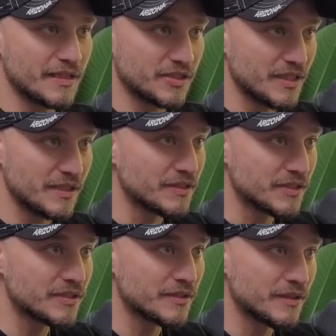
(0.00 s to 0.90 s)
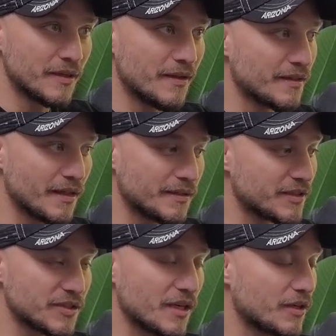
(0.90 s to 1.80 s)
exist, then
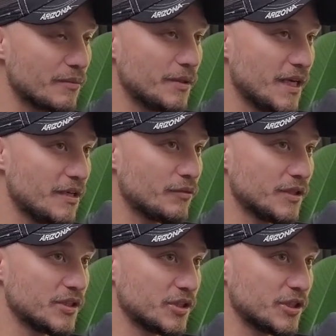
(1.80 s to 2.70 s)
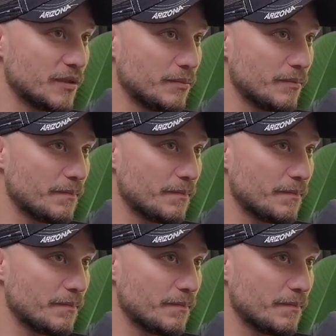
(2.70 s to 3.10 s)
there's not going to be any relationship.